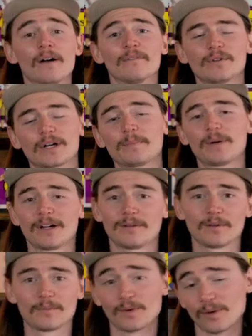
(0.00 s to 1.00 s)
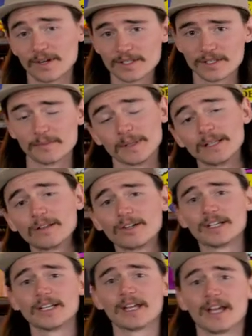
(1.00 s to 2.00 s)
For comparable boards, you'd be
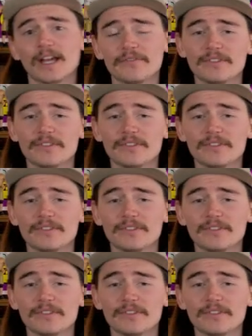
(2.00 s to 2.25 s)
looking at